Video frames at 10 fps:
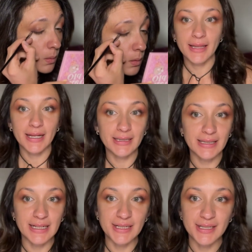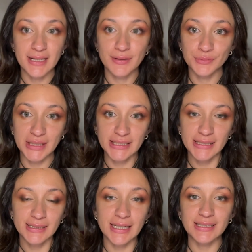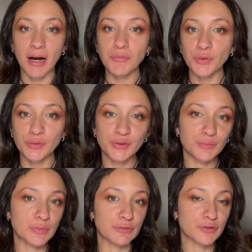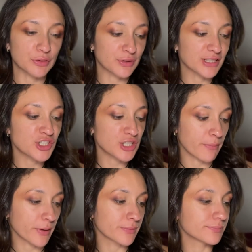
That is ready, and I'm going to move to the shimmer.